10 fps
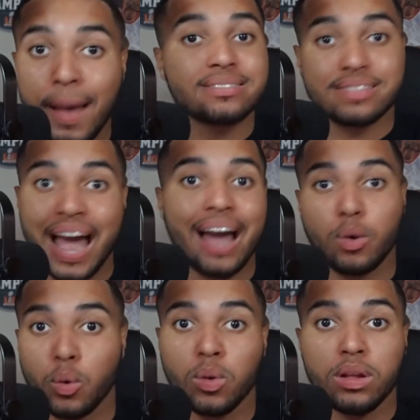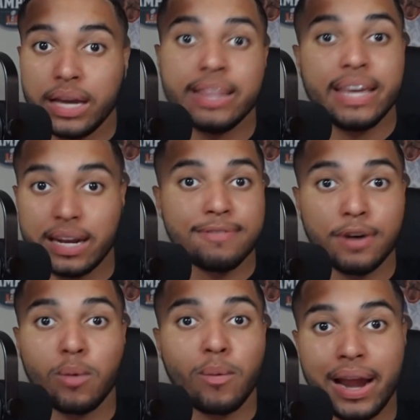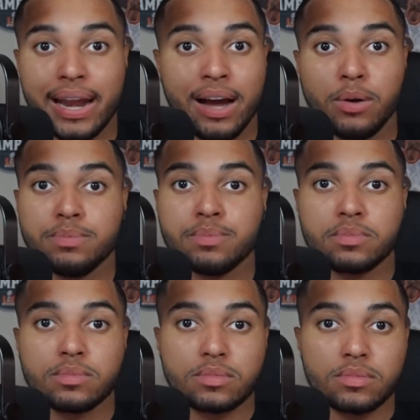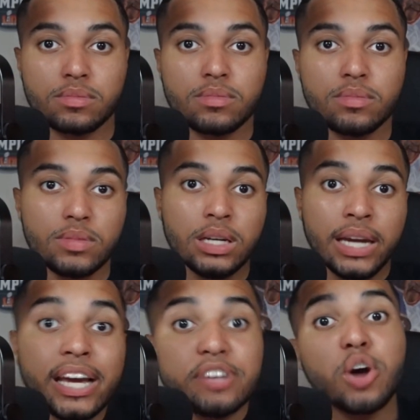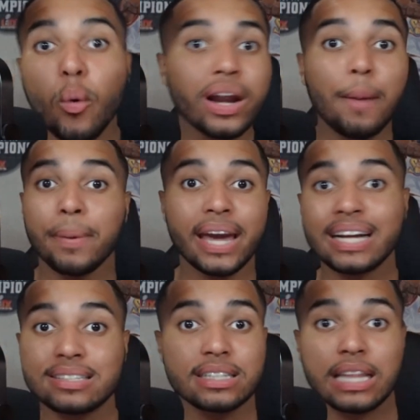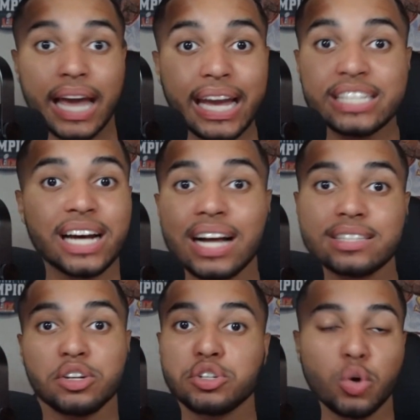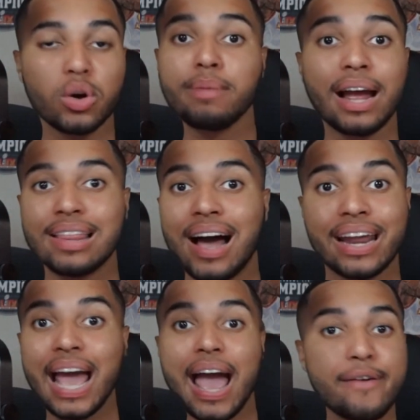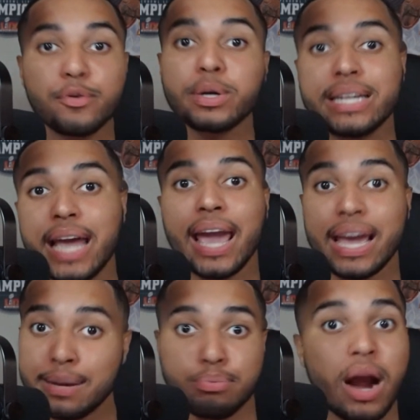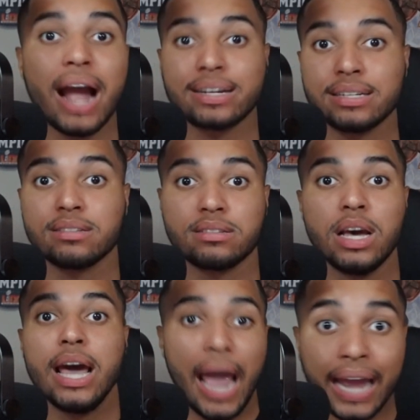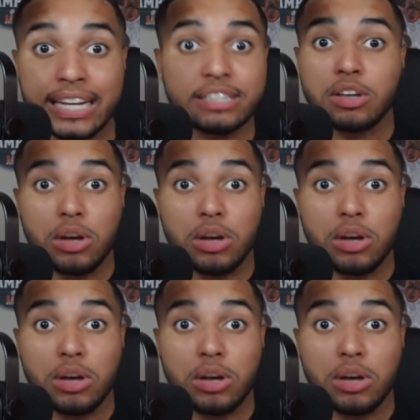tackle in the NFL right now. He's going up against Lane Johnson and Jordan Mailata every day in practice, and is